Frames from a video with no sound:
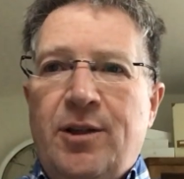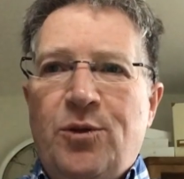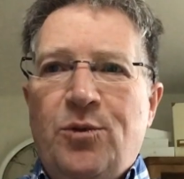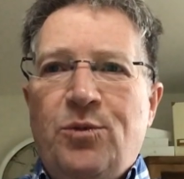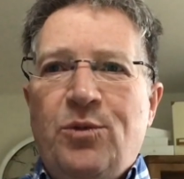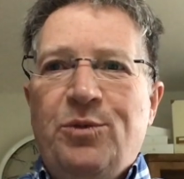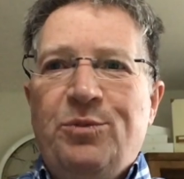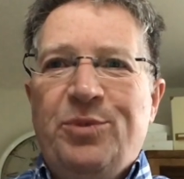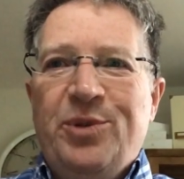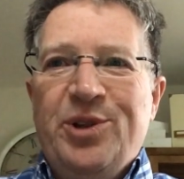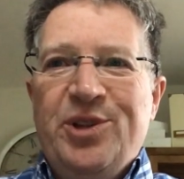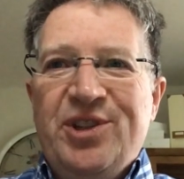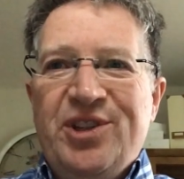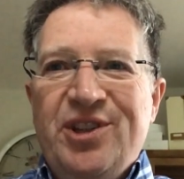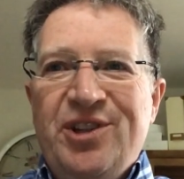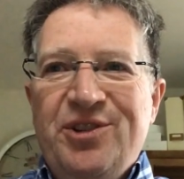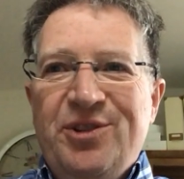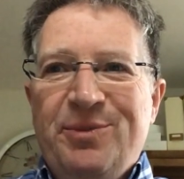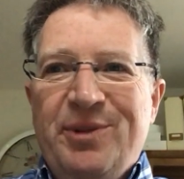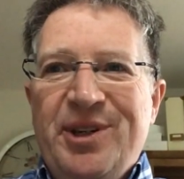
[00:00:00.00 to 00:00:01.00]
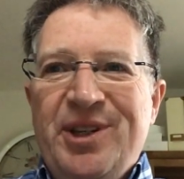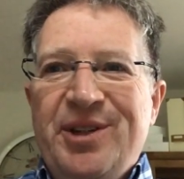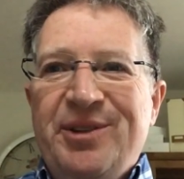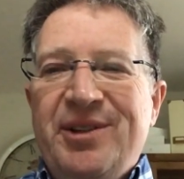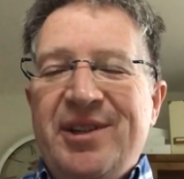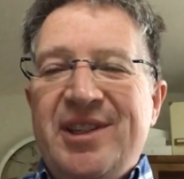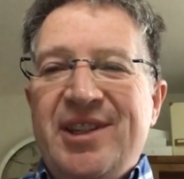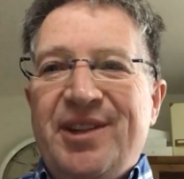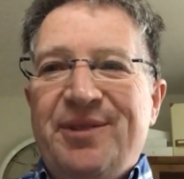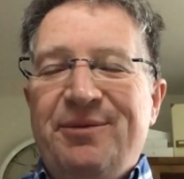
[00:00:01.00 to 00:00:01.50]
One person who's been
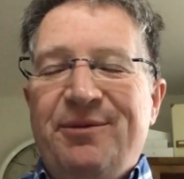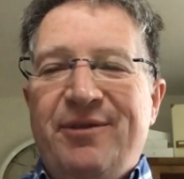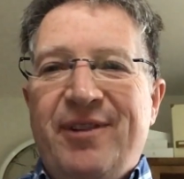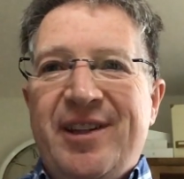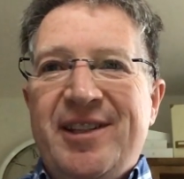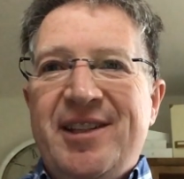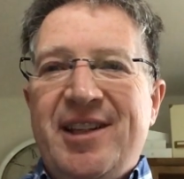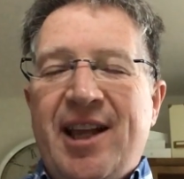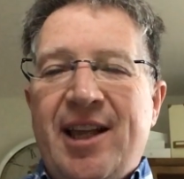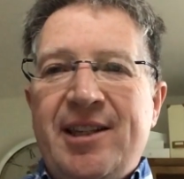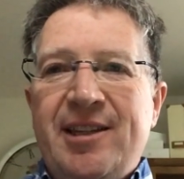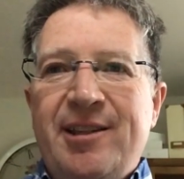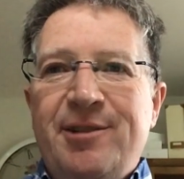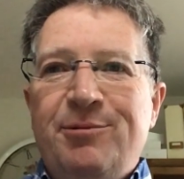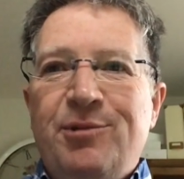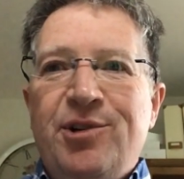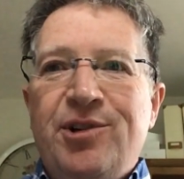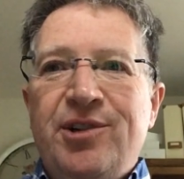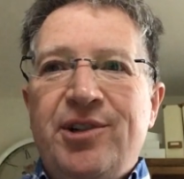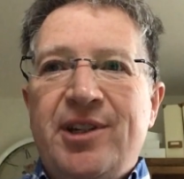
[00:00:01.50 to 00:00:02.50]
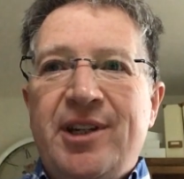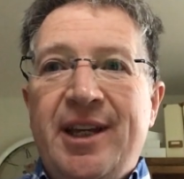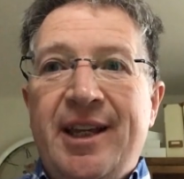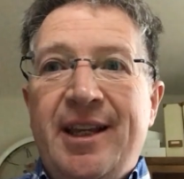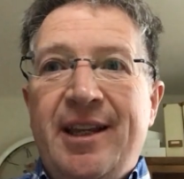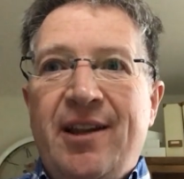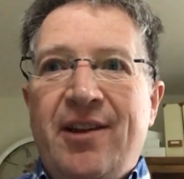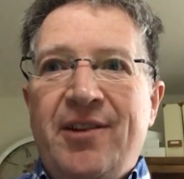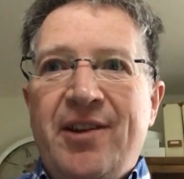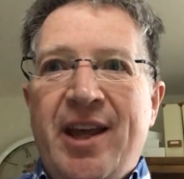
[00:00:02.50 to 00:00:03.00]
doing some fantastic work
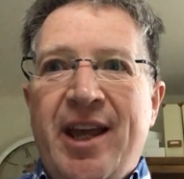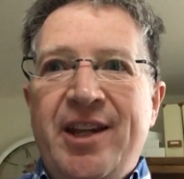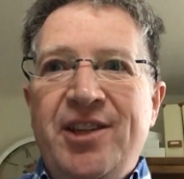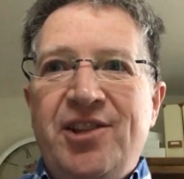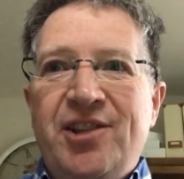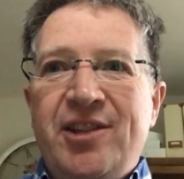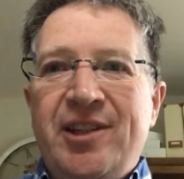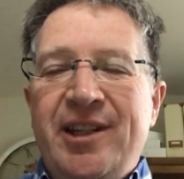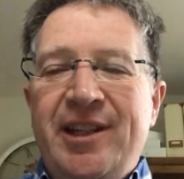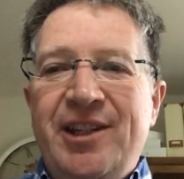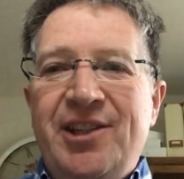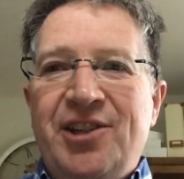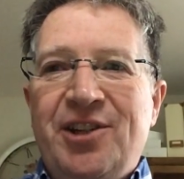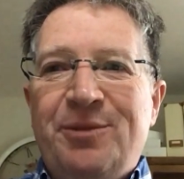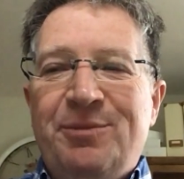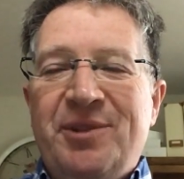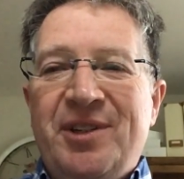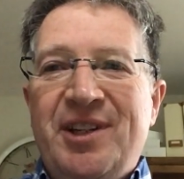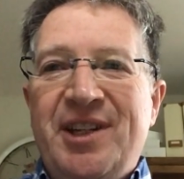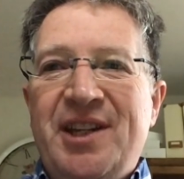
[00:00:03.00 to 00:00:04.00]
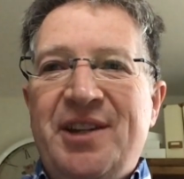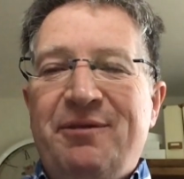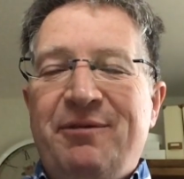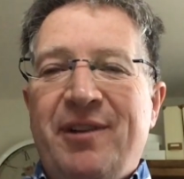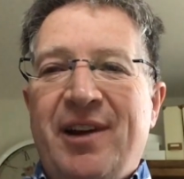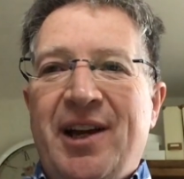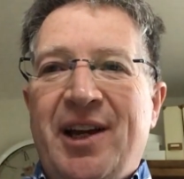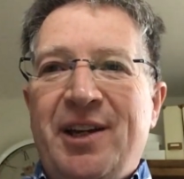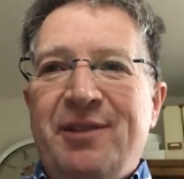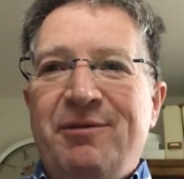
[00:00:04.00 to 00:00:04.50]
in ancient Egypt in Year
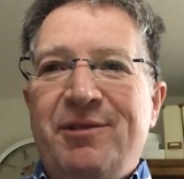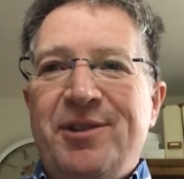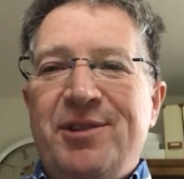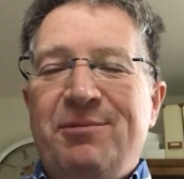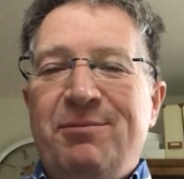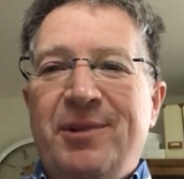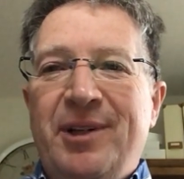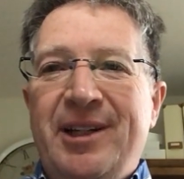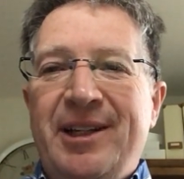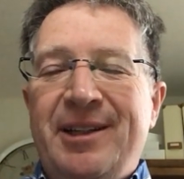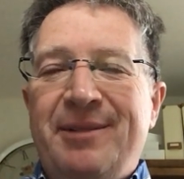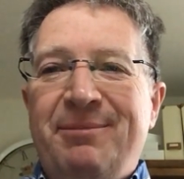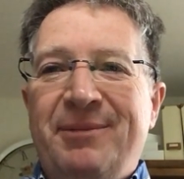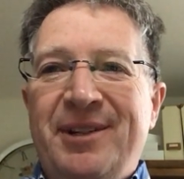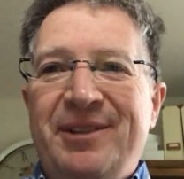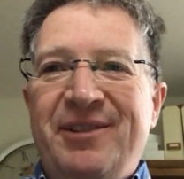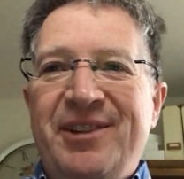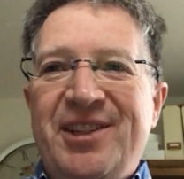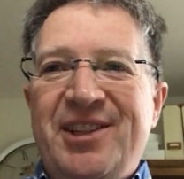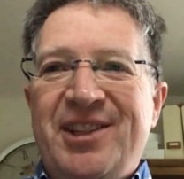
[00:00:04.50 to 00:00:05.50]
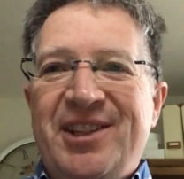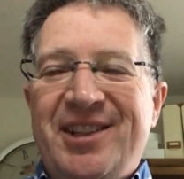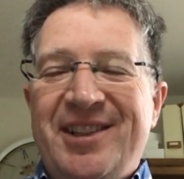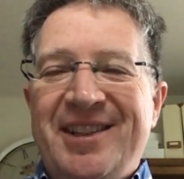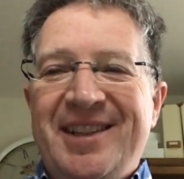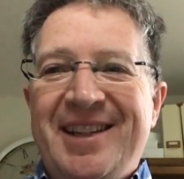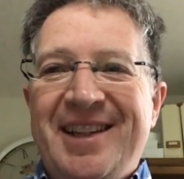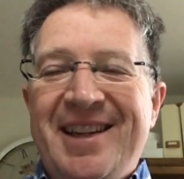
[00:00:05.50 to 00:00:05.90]
5 is William Livingston.